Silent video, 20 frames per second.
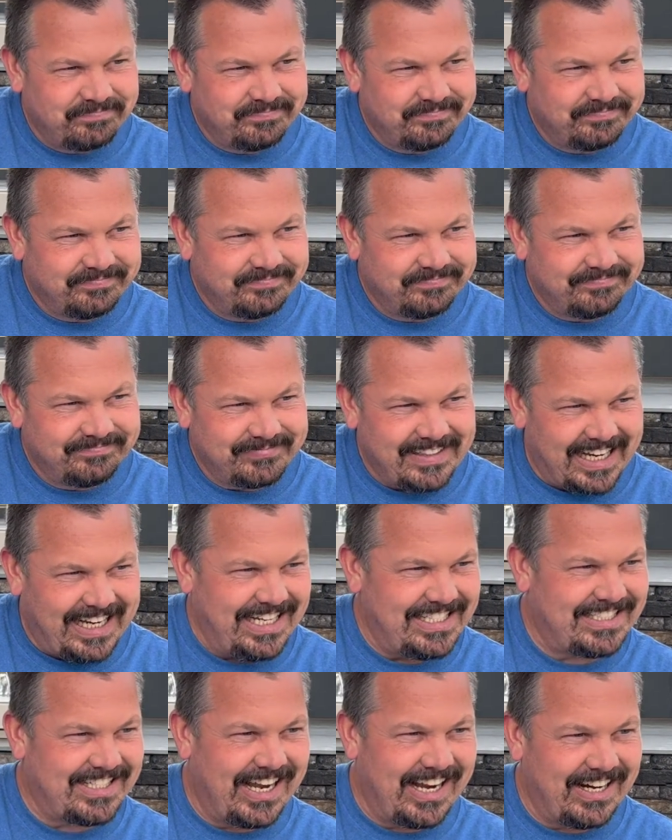And
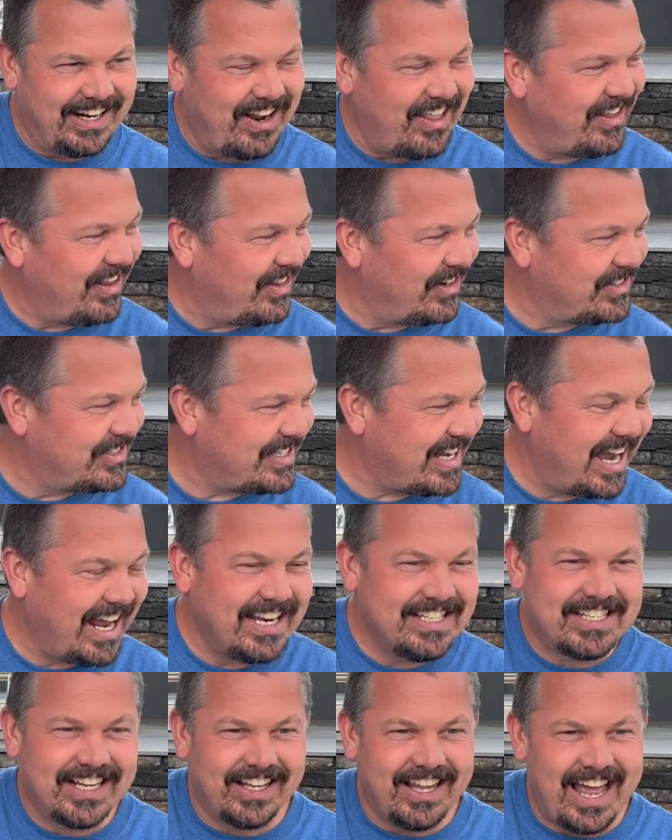he's standing on the other side.
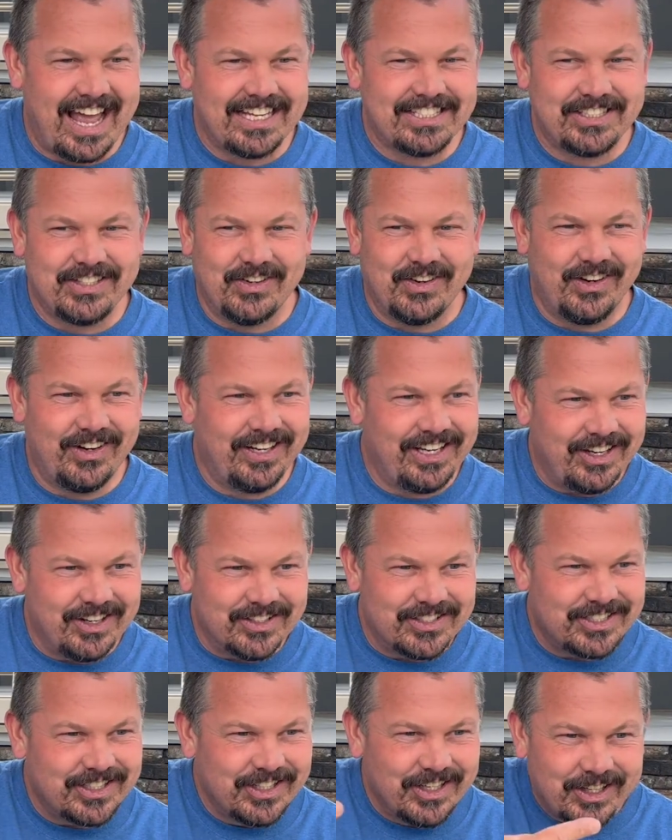It's a glass door, and he
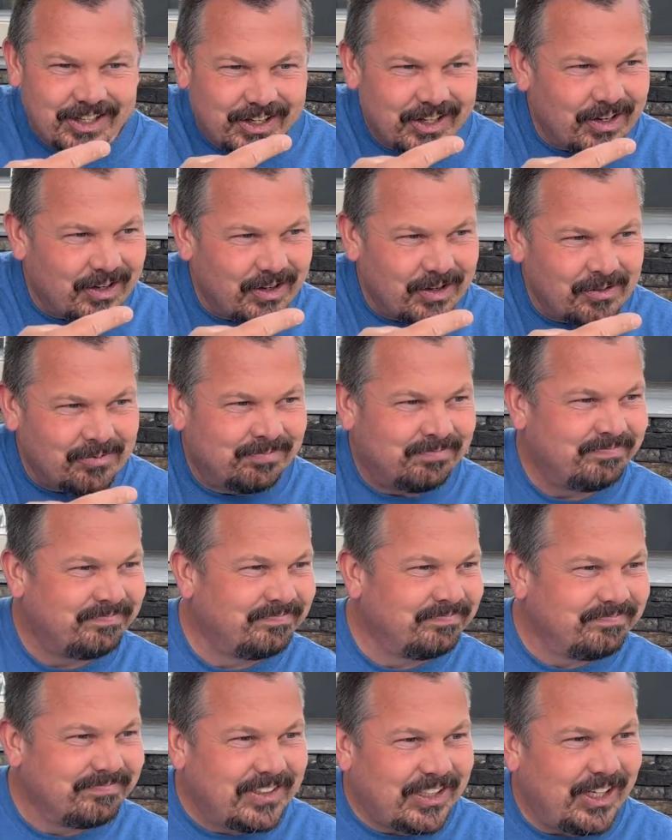goes, "Go home.
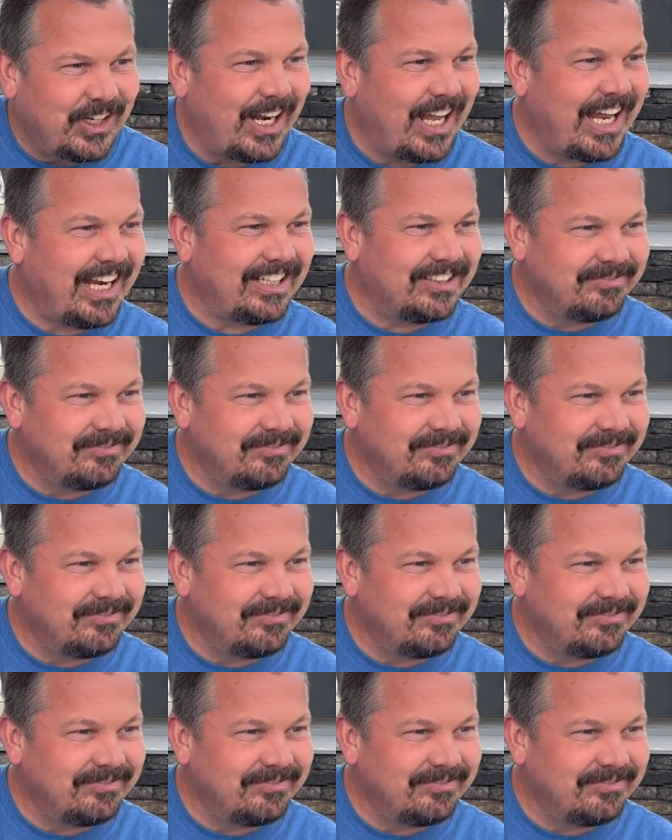You're late.